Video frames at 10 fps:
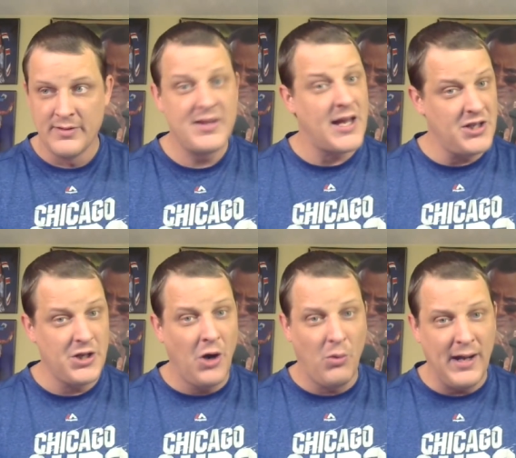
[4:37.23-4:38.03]
then you
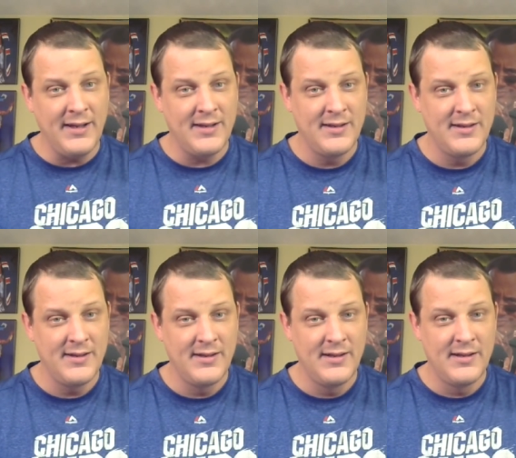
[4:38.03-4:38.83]
know what?
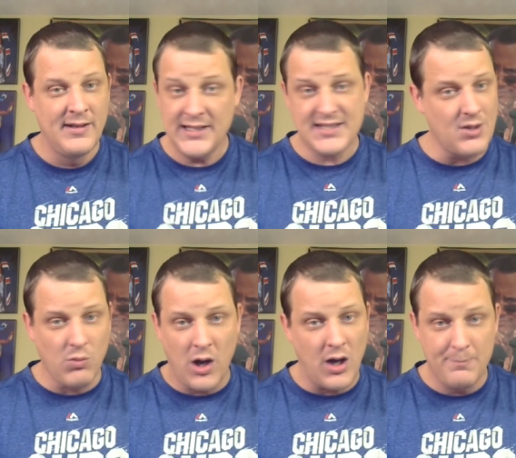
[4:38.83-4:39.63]
It's the
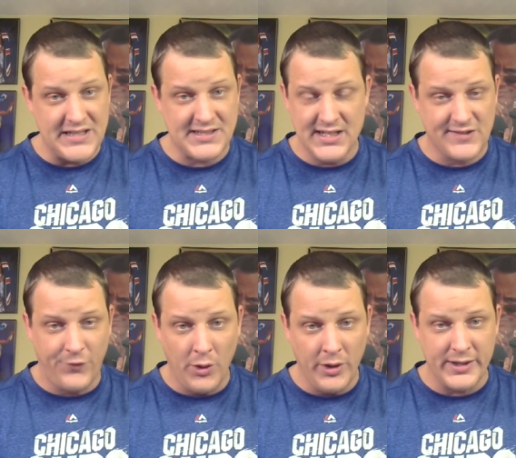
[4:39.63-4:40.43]
wrong business
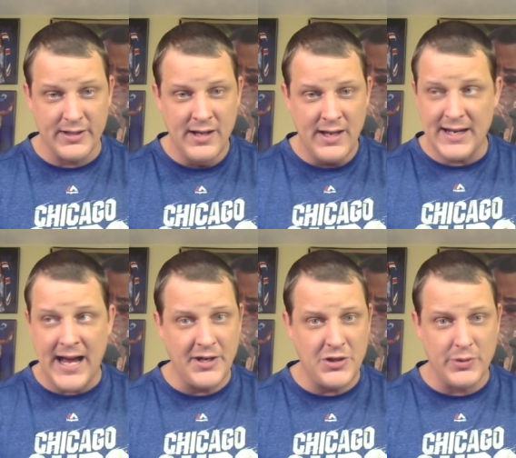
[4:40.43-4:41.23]
for you. And
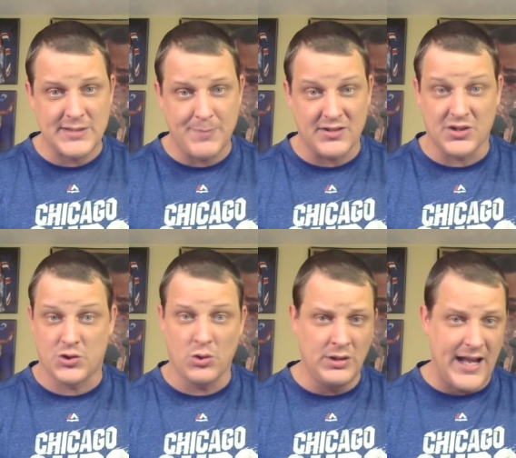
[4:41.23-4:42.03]
how do you expect to
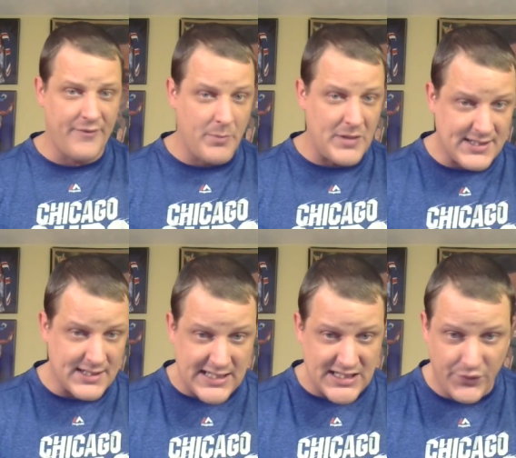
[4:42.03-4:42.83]
truly ever be
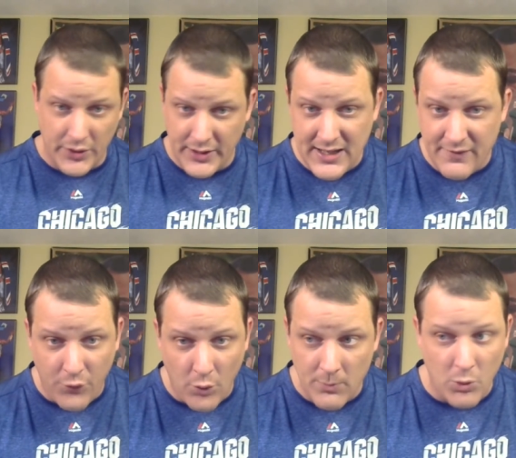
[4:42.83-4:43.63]
successful in any
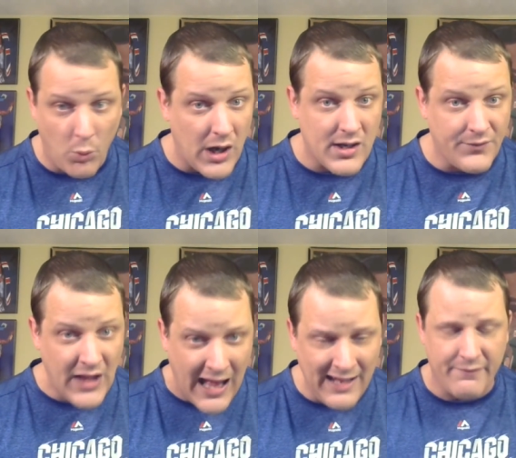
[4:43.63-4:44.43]
form or walk of
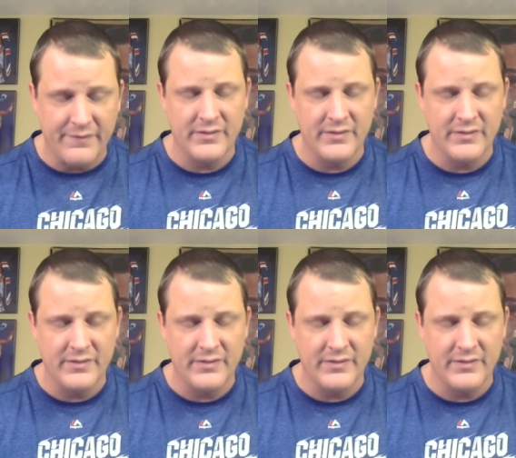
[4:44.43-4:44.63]
life?